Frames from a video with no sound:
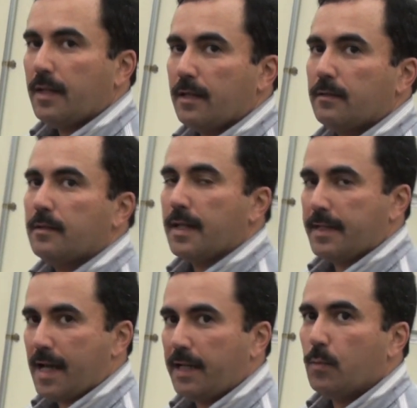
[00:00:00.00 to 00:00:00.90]
That, that
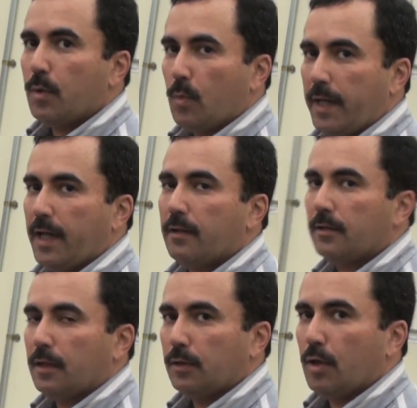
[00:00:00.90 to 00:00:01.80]
Dottie will wear okay, we
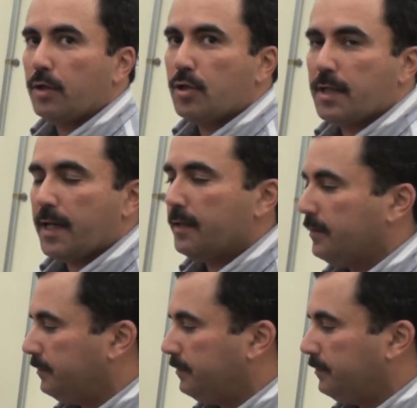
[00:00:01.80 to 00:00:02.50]
should, on launch right. day.